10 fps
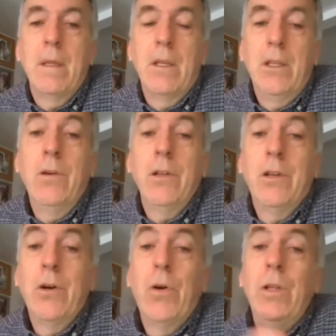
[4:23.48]
That you can
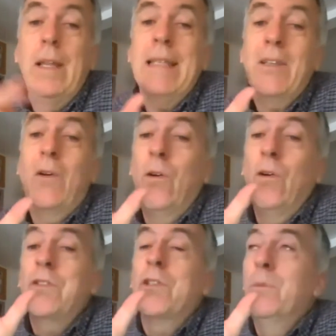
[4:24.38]
call this
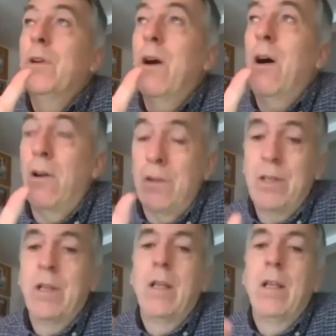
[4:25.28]
awesome God
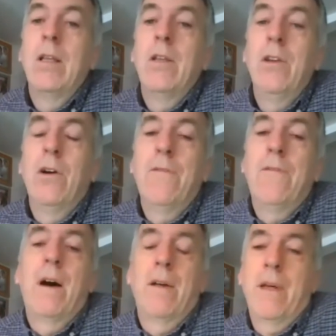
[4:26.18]
your
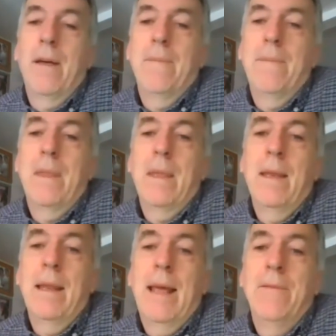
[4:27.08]
Father
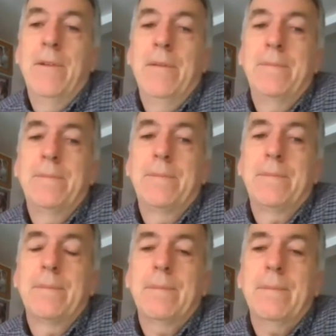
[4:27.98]
in heaven.
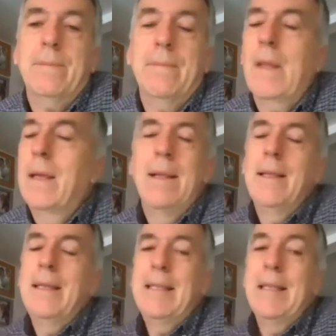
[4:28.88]

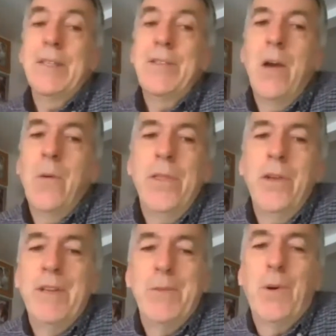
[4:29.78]
You see, there's no
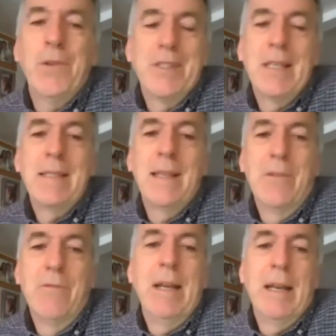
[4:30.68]
other response, is
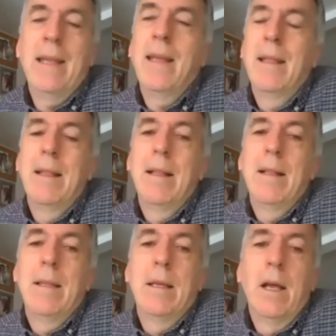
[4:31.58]
there, really,
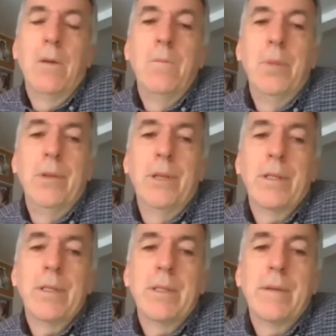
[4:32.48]
than
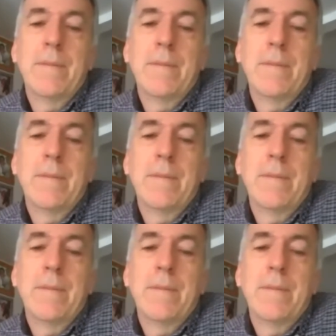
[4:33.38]
humbleness.